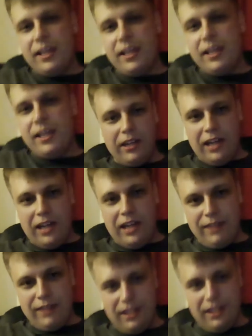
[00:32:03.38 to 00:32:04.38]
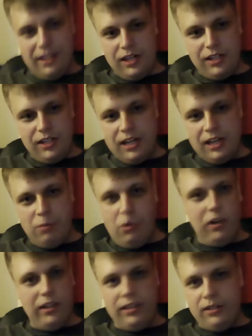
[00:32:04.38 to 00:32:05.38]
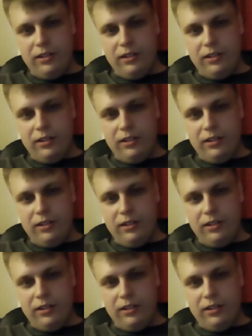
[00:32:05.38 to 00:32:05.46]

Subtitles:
I could have it because she didn't want it.